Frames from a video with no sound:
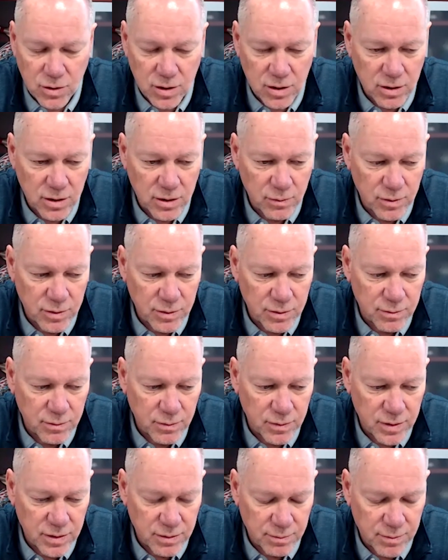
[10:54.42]
struggling with
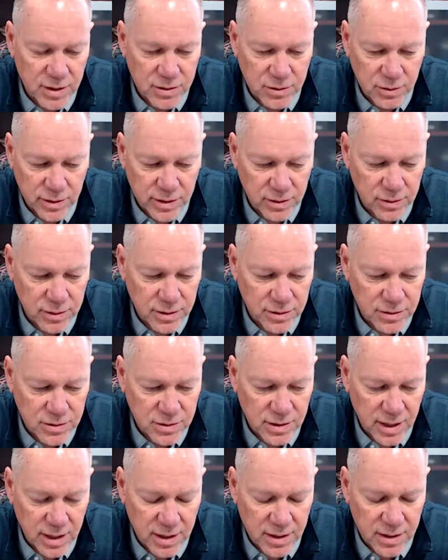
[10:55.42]
mental illness
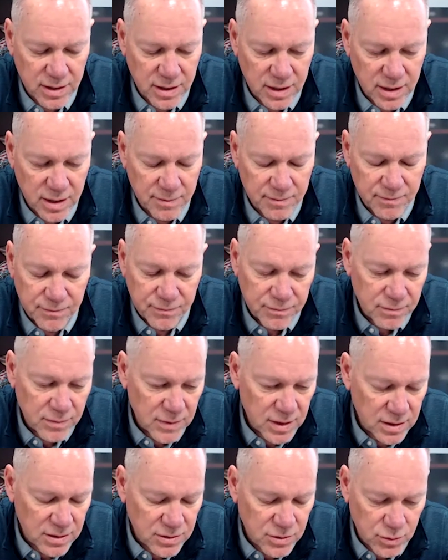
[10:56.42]
and
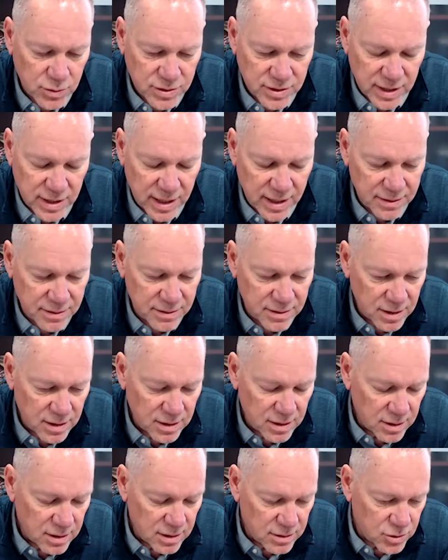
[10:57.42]

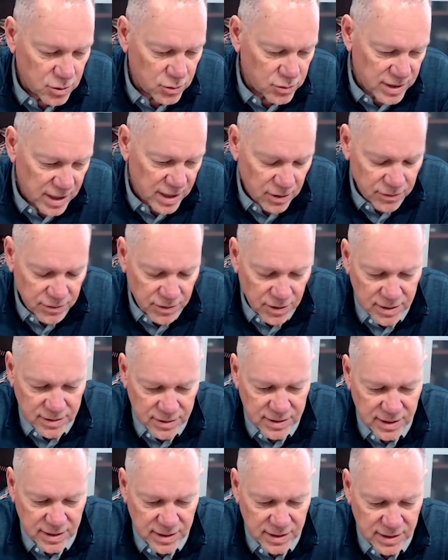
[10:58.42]
suicidal thoughts,
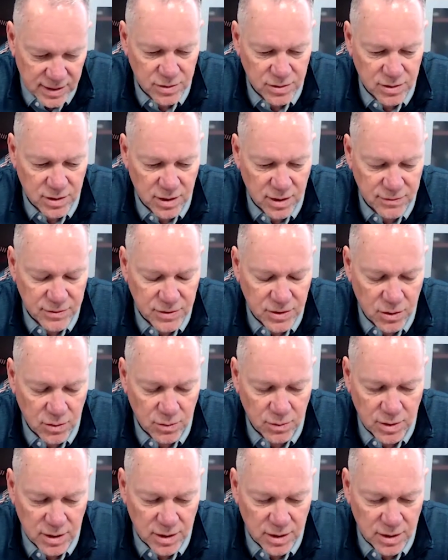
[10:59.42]
that sort of stuff. So